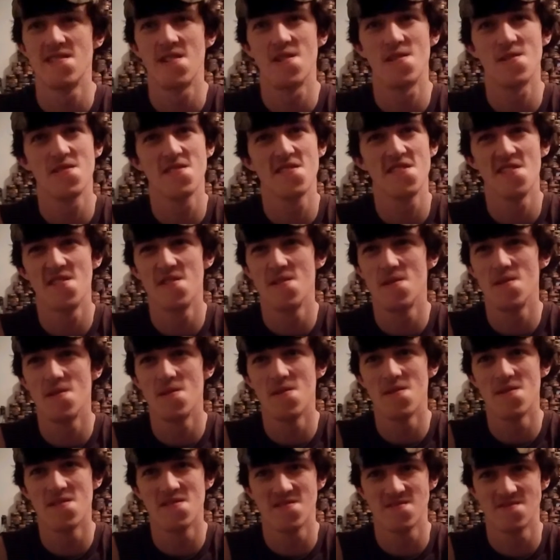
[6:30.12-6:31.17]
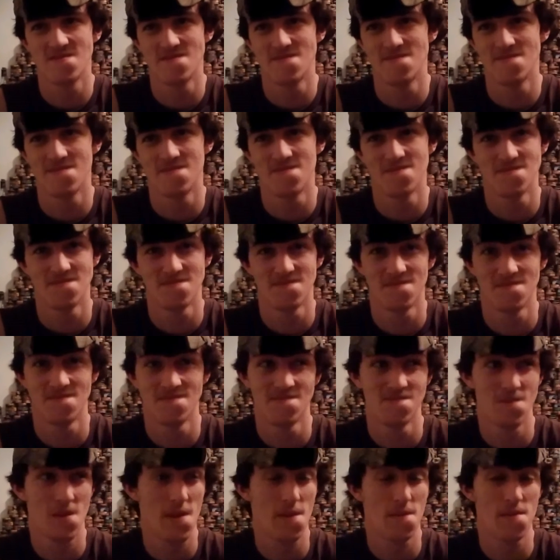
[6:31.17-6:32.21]
also,
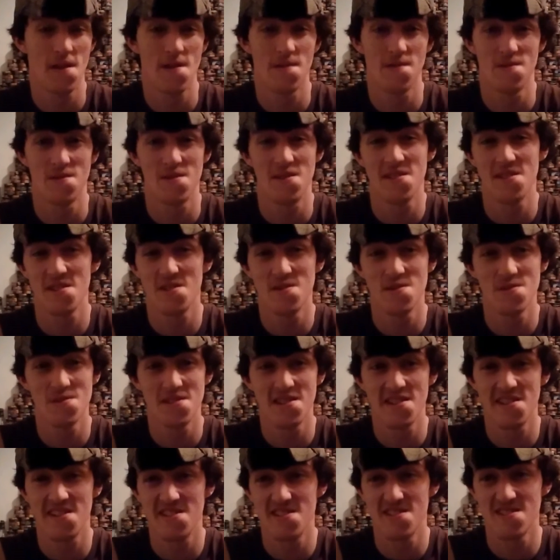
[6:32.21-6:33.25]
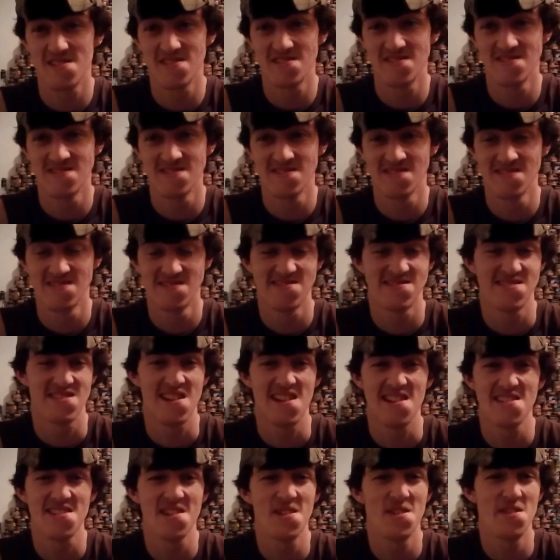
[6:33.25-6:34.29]
if you have a really cool teacher,
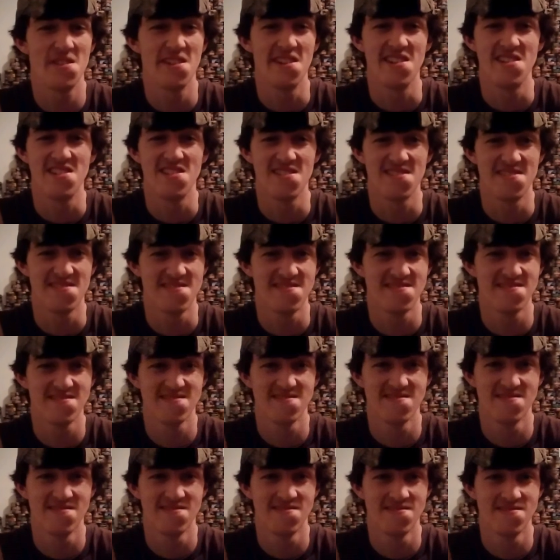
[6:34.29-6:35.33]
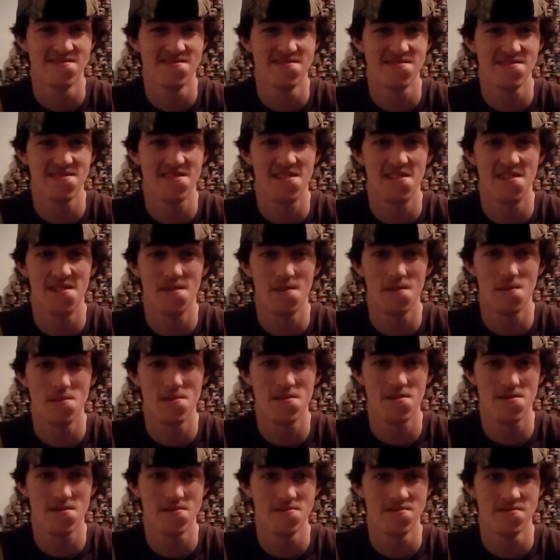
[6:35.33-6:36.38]
ask your teacher. You know,
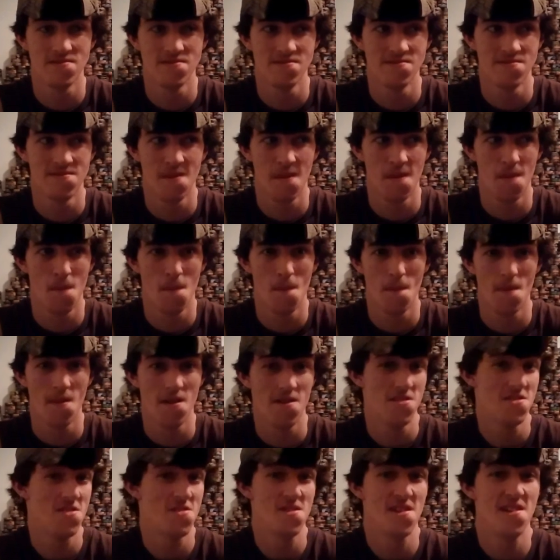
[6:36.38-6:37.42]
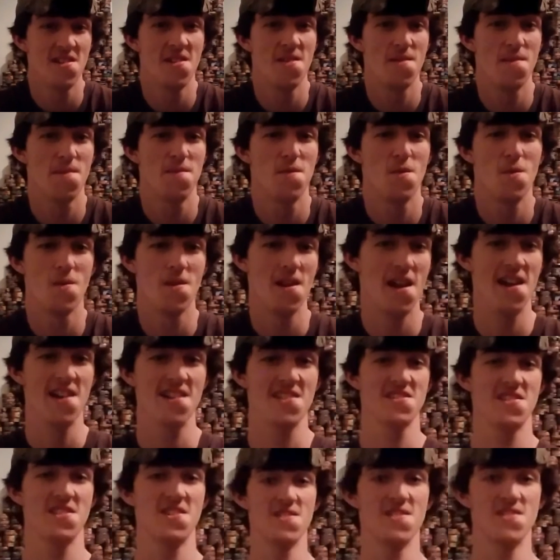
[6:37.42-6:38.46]
just straight up forward,
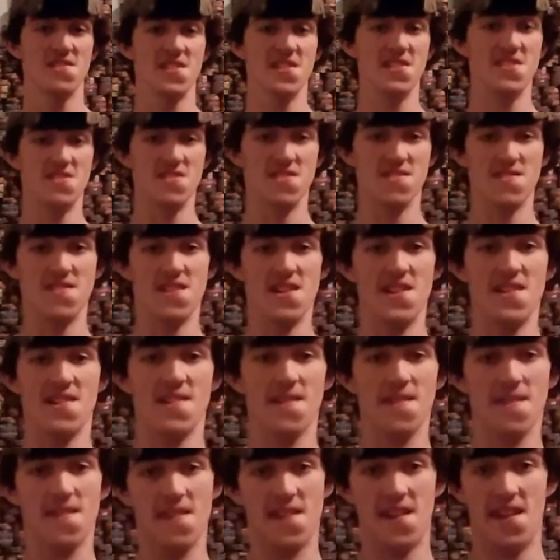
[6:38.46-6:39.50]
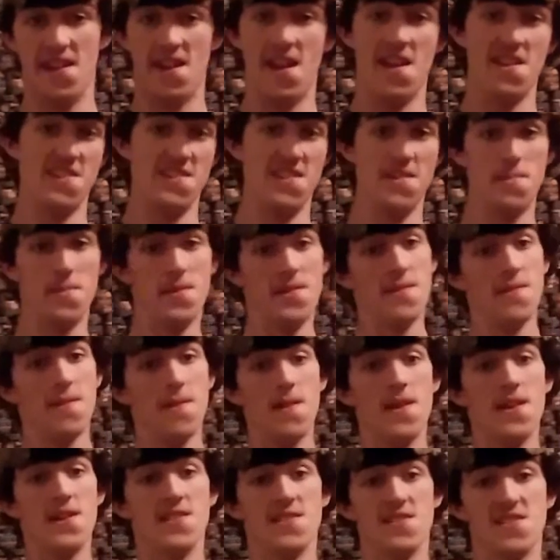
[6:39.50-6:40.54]
ask your teacher, like, can I dip in your
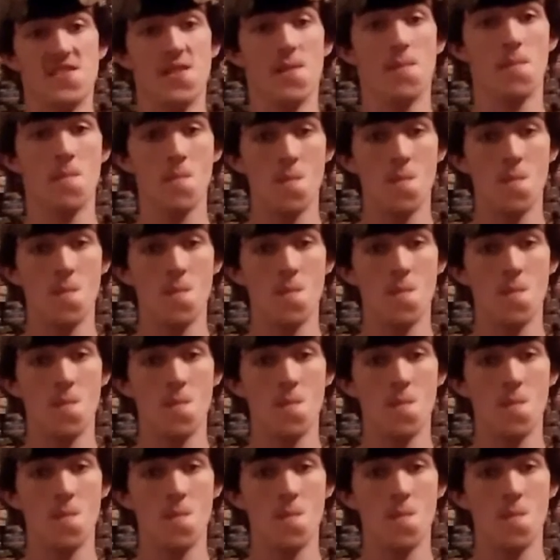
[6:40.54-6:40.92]
class?